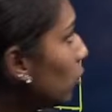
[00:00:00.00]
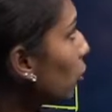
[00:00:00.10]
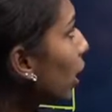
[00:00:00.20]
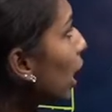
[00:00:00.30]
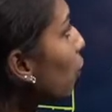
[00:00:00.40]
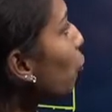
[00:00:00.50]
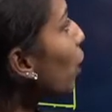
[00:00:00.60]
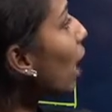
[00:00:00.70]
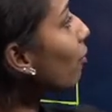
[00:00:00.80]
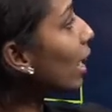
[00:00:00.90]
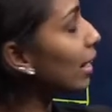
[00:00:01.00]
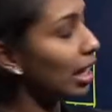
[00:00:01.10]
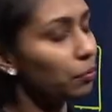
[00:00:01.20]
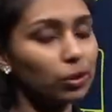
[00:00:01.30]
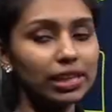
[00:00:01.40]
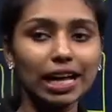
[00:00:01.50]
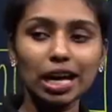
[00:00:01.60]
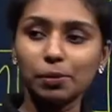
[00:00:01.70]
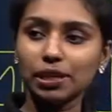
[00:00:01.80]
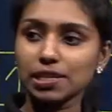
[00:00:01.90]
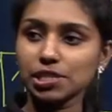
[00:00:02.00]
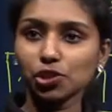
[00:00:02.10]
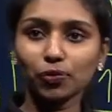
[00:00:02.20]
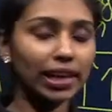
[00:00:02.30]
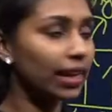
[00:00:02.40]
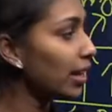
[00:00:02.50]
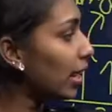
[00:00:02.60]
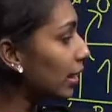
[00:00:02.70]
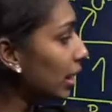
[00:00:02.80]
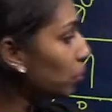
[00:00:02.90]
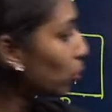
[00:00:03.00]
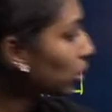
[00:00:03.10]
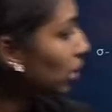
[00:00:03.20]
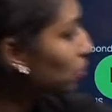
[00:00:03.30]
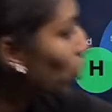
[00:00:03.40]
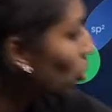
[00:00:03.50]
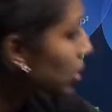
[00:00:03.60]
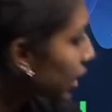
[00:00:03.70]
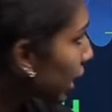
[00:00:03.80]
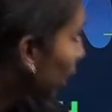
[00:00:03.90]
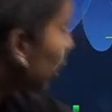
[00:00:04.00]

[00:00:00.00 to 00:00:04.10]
Okay, if you have idea about the hybridization, you will get the idea about the bonds here.